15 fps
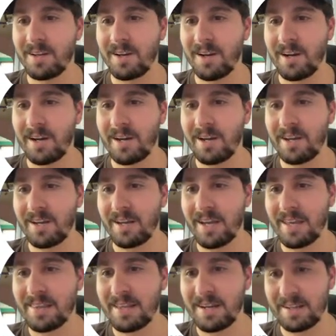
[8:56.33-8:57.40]

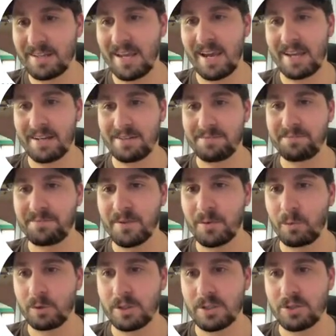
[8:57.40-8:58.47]
And then again,
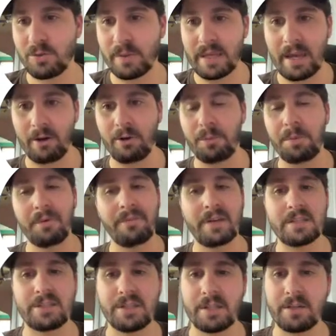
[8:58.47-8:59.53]
we're just doing error
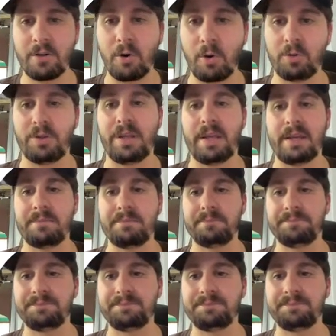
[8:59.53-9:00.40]
prevention only.